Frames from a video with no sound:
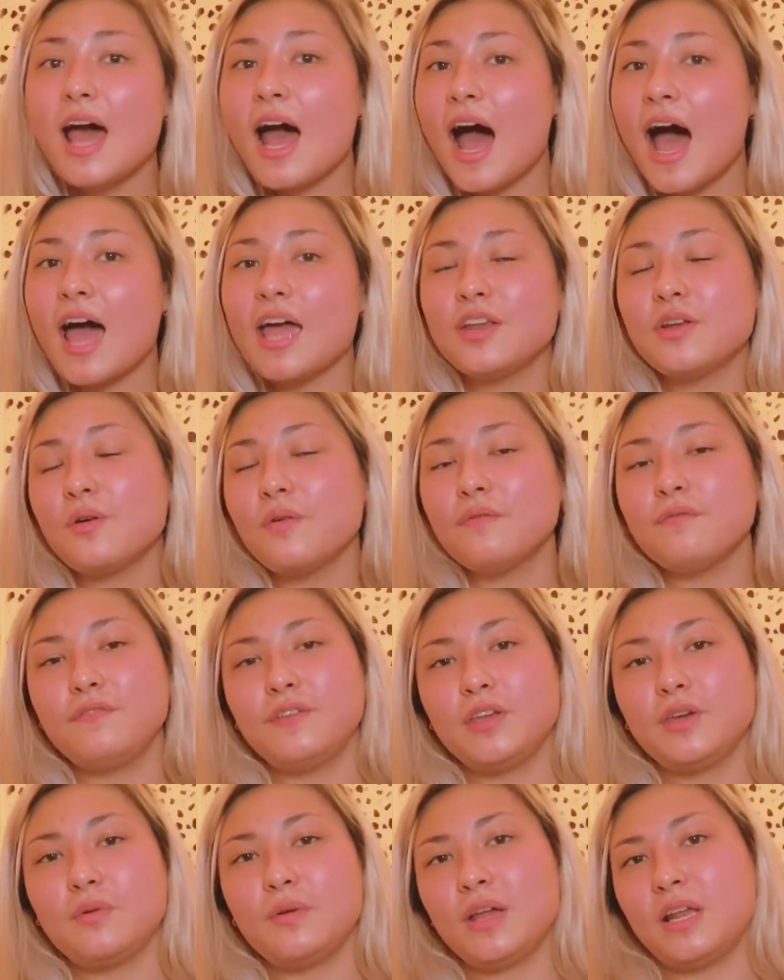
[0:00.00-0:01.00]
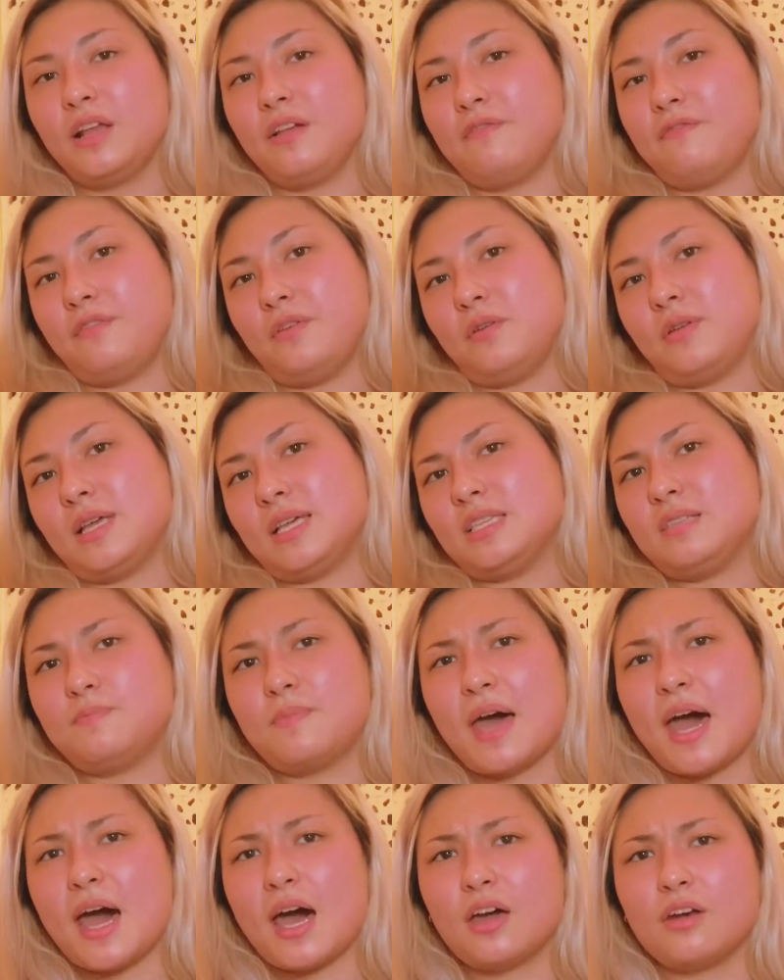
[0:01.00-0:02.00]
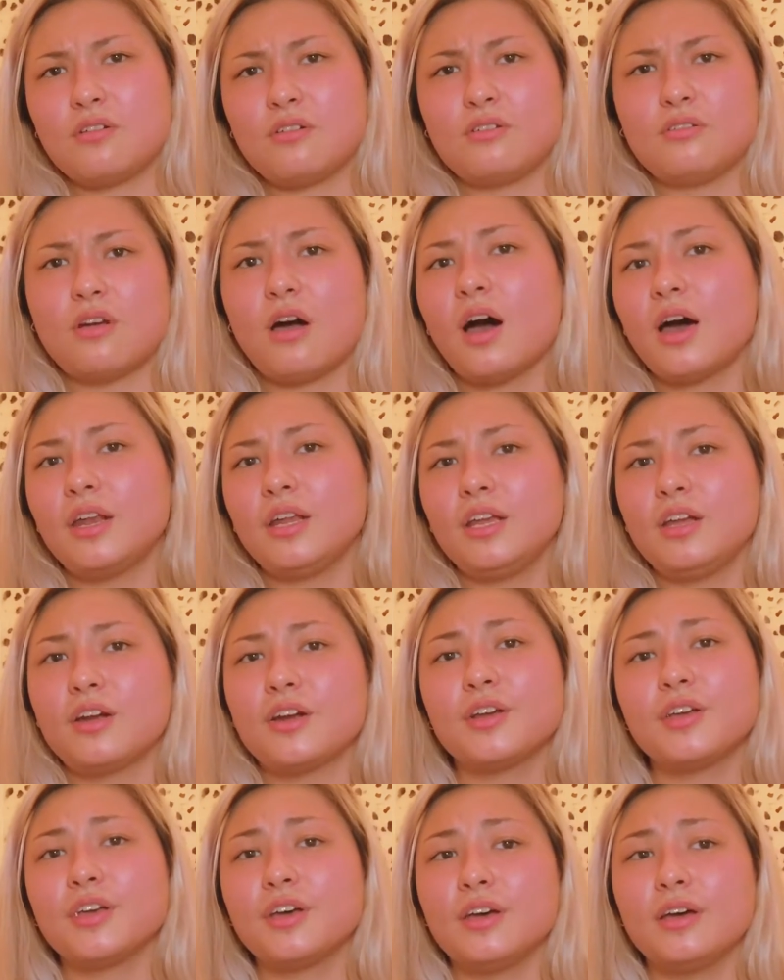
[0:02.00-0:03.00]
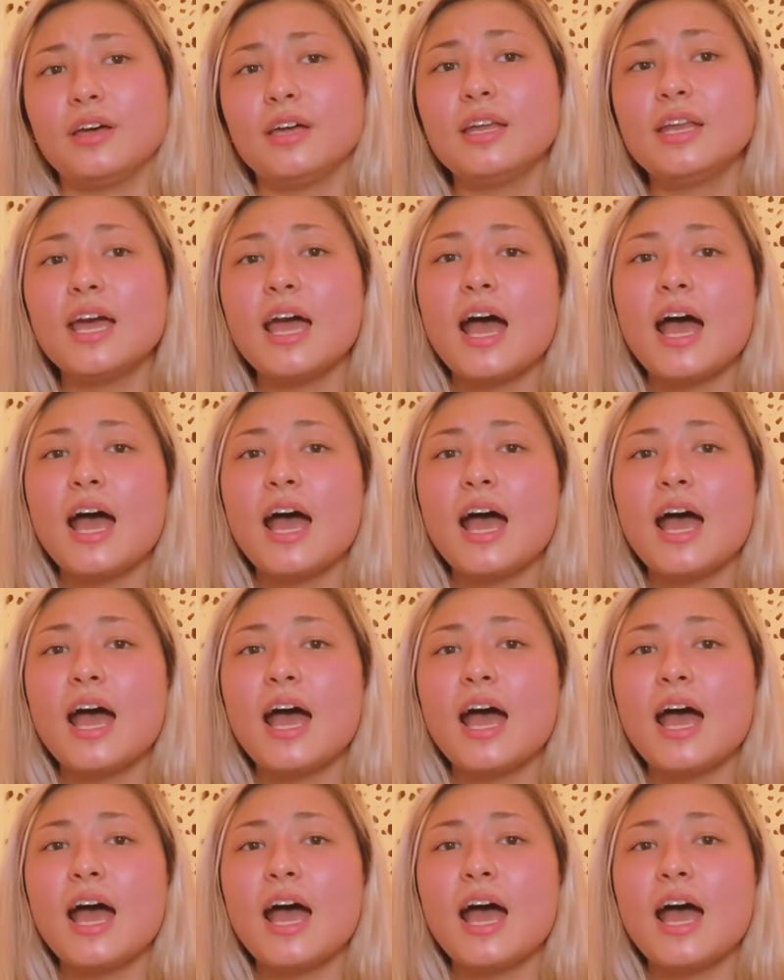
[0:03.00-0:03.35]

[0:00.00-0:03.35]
I don't view any food as bad or naughty or good.